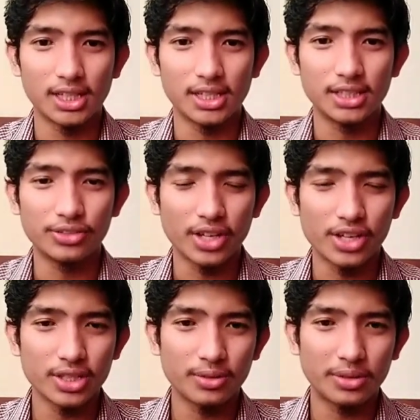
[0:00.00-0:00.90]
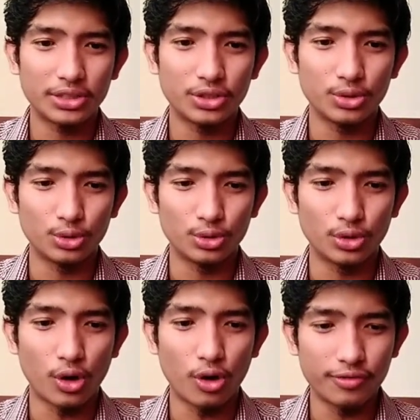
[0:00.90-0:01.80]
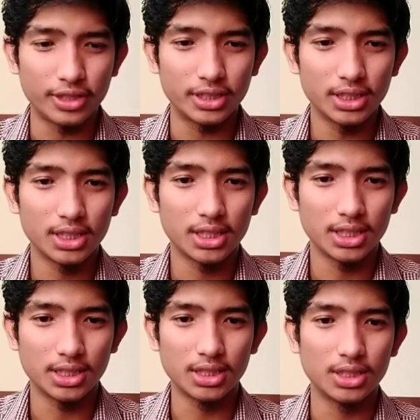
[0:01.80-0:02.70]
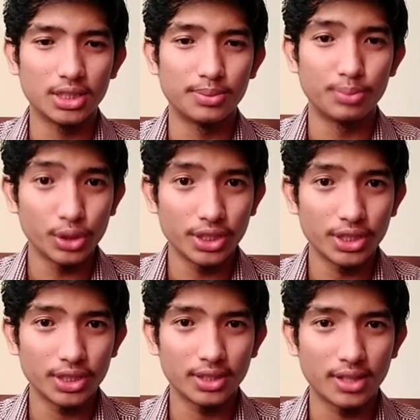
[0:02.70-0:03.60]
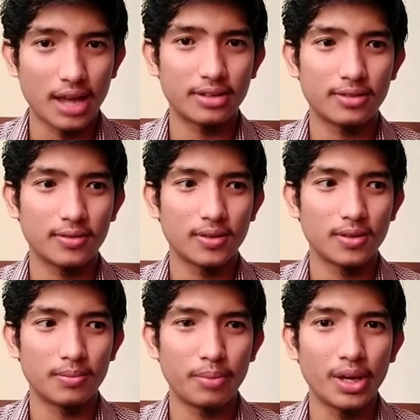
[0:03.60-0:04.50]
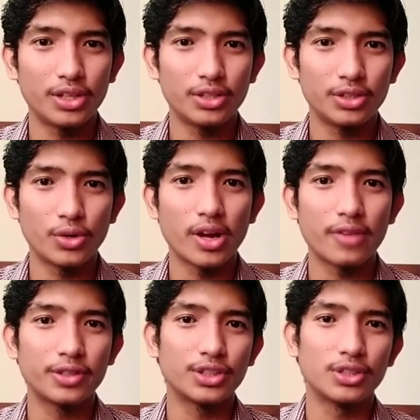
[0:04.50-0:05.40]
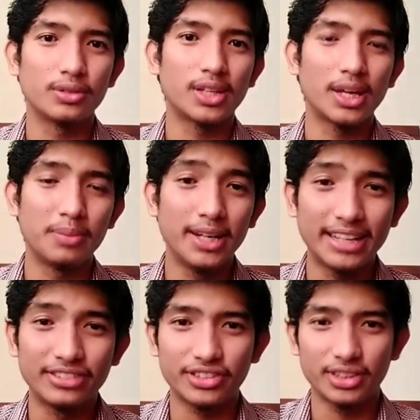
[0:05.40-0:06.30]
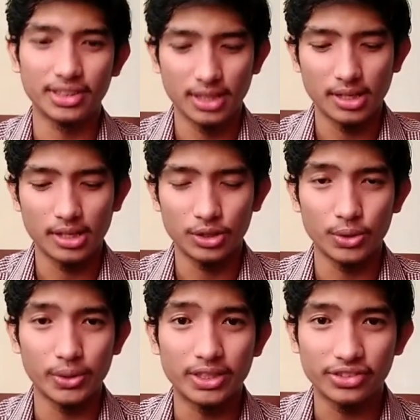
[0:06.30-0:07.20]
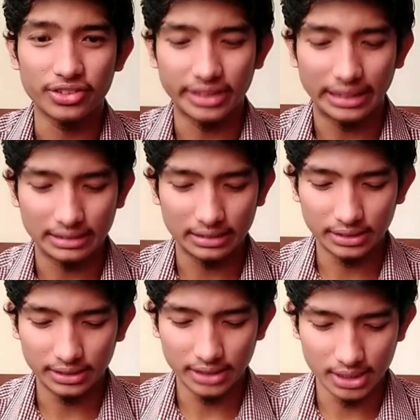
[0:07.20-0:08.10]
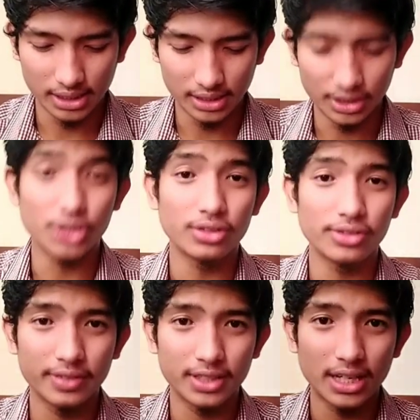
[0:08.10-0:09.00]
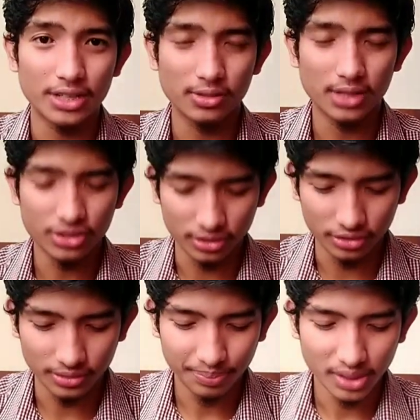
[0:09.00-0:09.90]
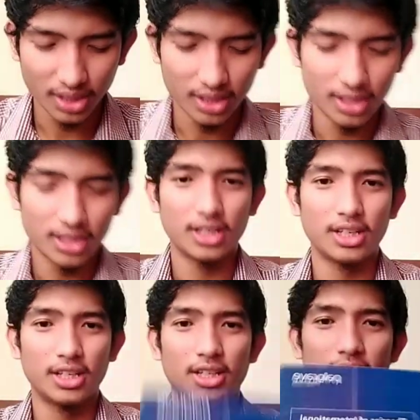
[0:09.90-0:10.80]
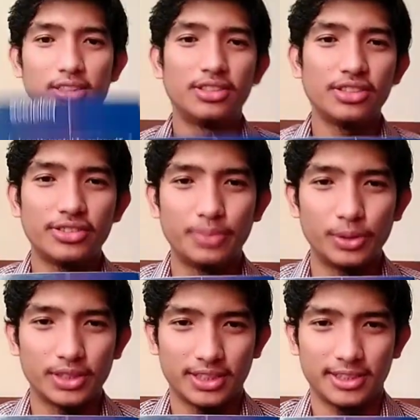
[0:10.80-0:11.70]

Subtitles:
in this occasion, I would like to offer a book that make your effort can be less to understand the theories of international relations. This is the book.